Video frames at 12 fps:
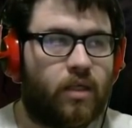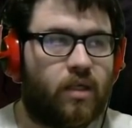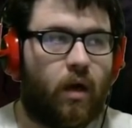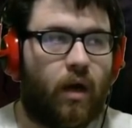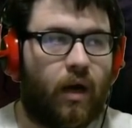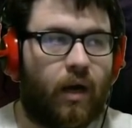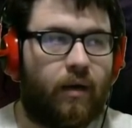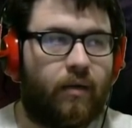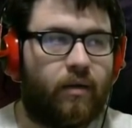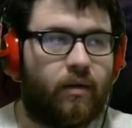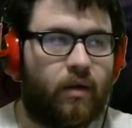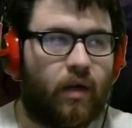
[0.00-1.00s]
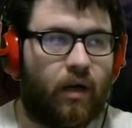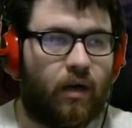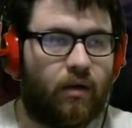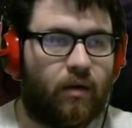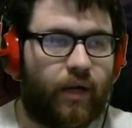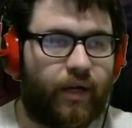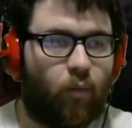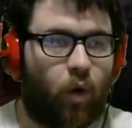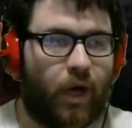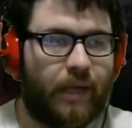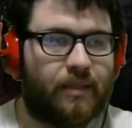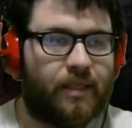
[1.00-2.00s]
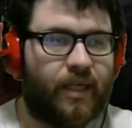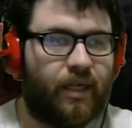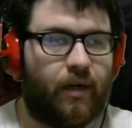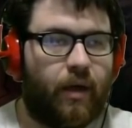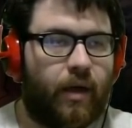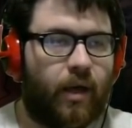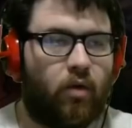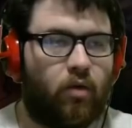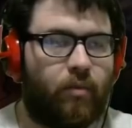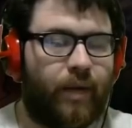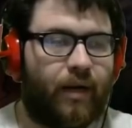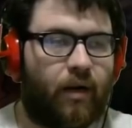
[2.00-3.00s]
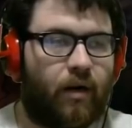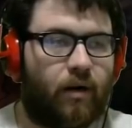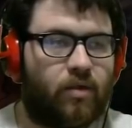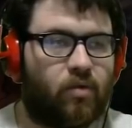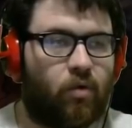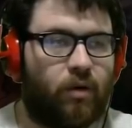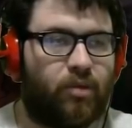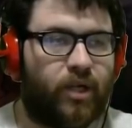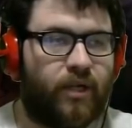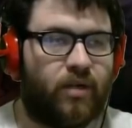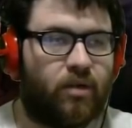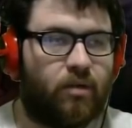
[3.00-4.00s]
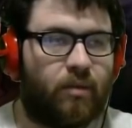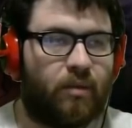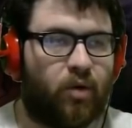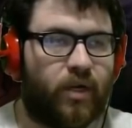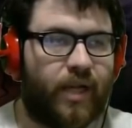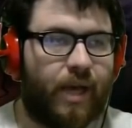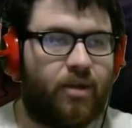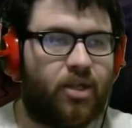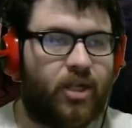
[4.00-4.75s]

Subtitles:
uh, like wasps here, it will make our swarm blade do a little bit more damage.